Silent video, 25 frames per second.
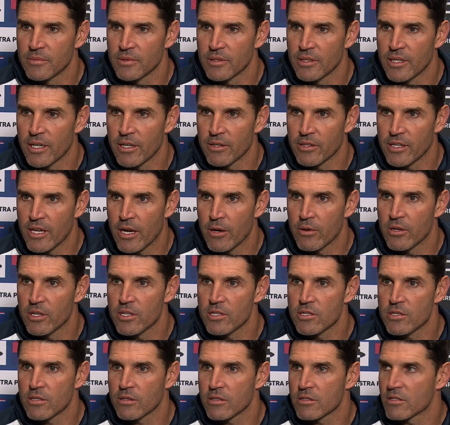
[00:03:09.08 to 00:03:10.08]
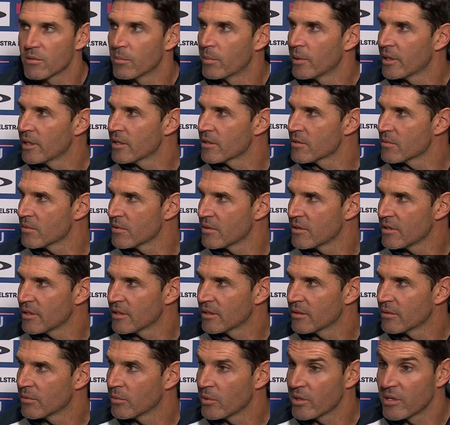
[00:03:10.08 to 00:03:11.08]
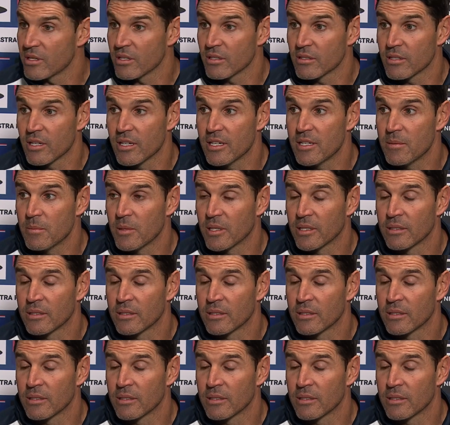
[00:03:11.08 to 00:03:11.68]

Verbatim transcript: you know, cohesion, I suppose, with your with your team.